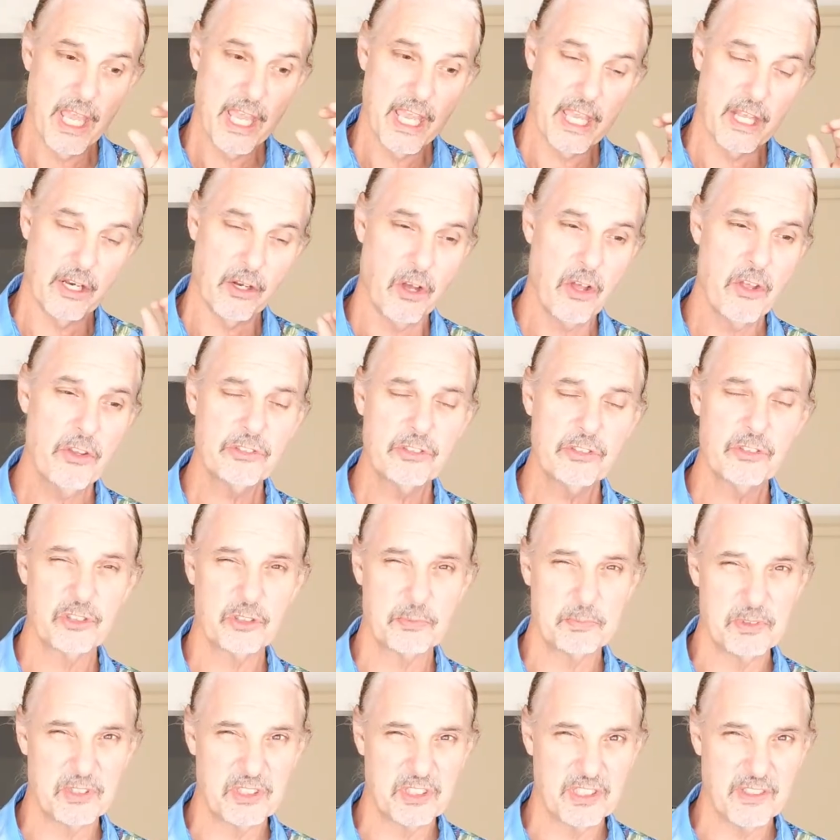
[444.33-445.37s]
It also
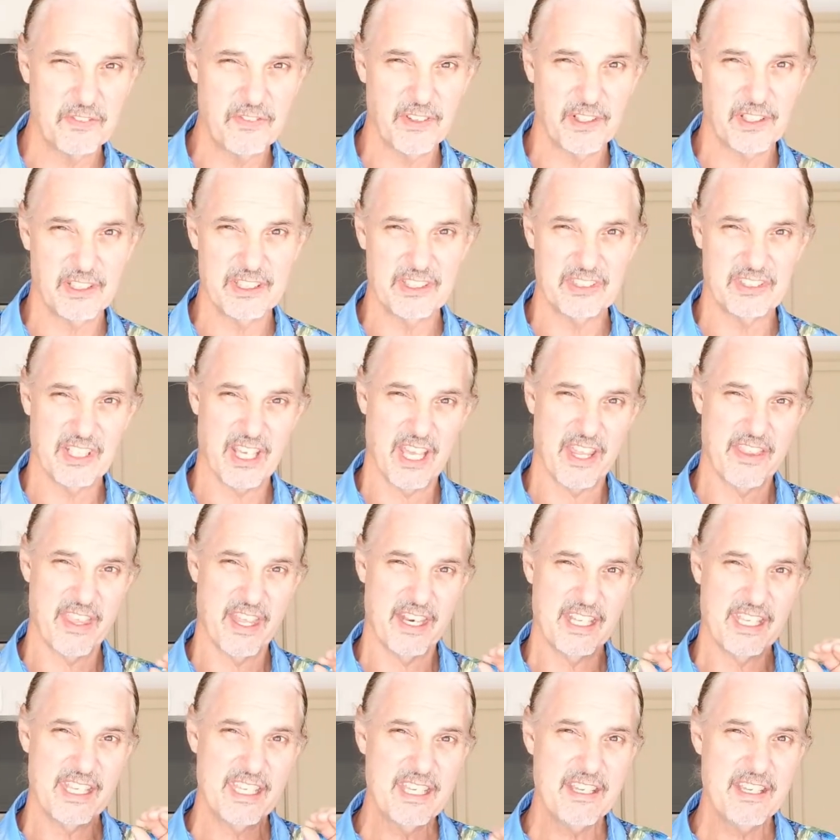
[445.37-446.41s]
specifically said
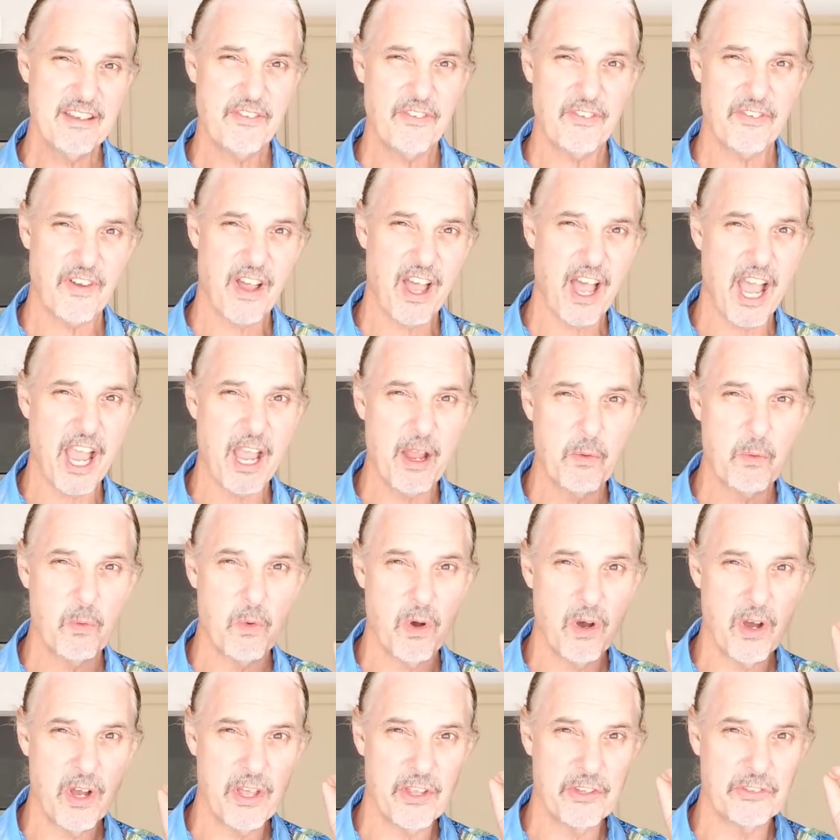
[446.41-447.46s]
that if I
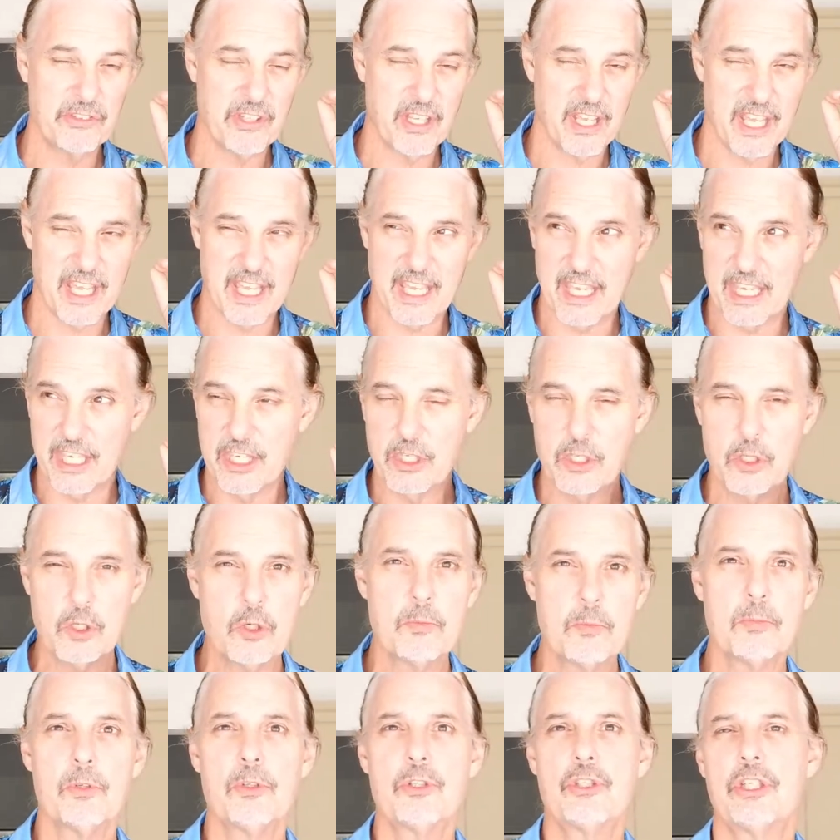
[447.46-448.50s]
was a
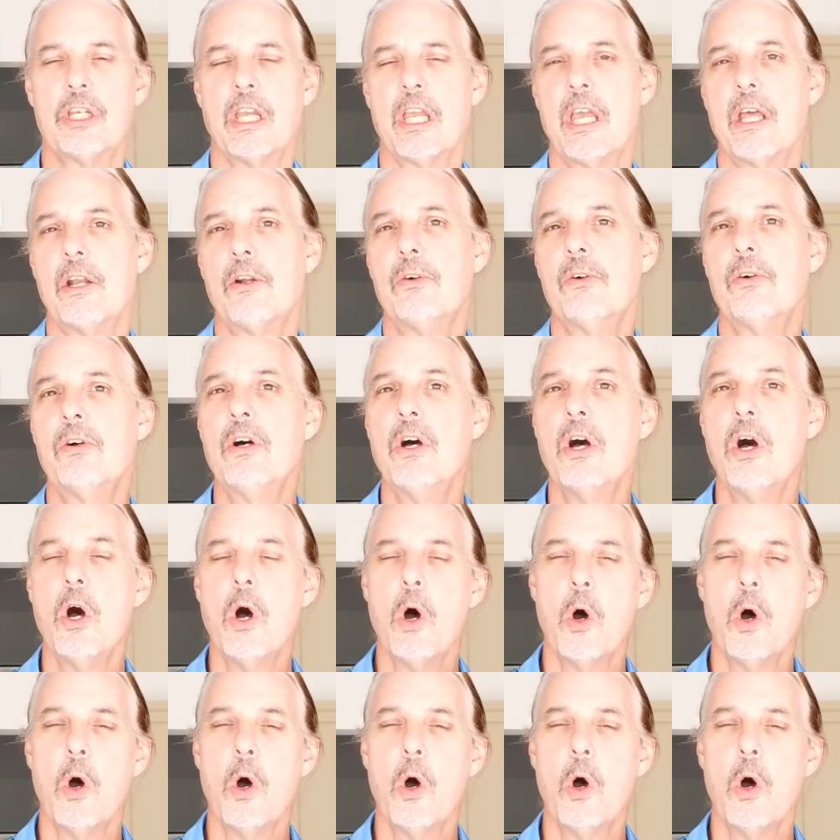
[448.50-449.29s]
humor channel